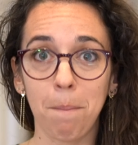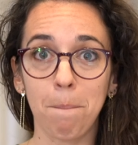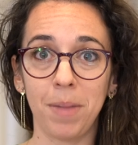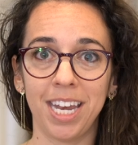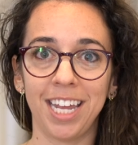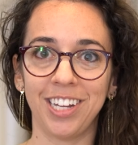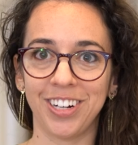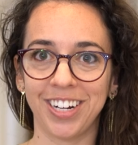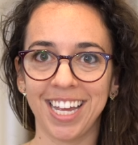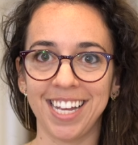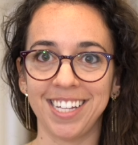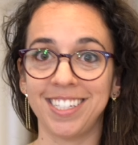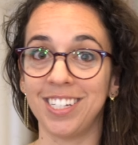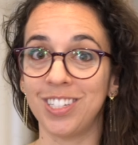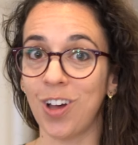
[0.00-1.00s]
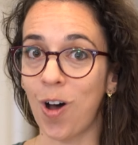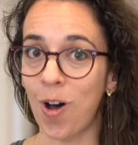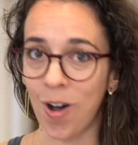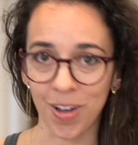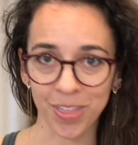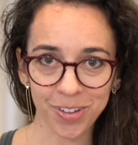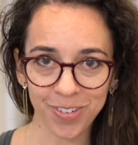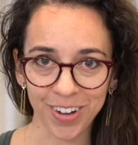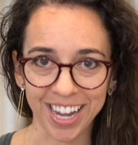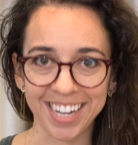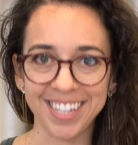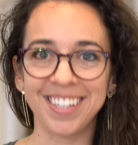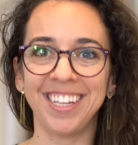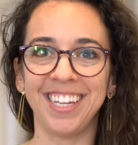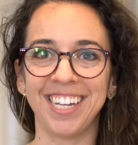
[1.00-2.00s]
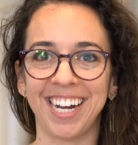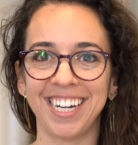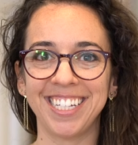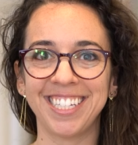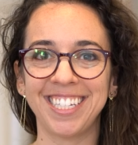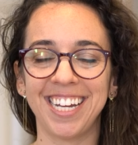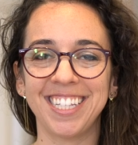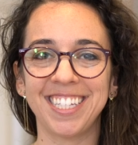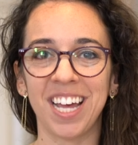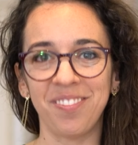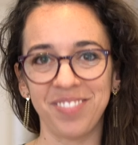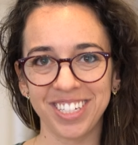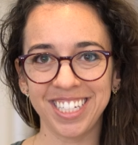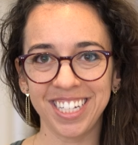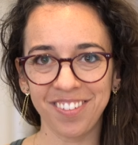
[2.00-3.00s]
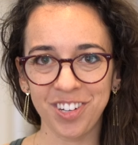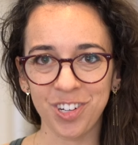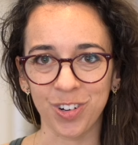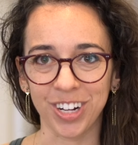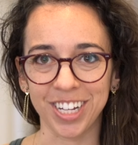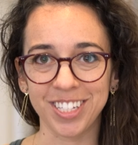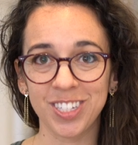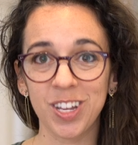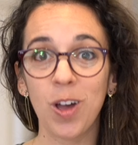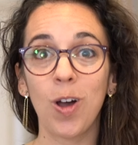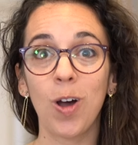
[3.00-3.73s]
meaning your case is on the way to the United States Embassy of choice,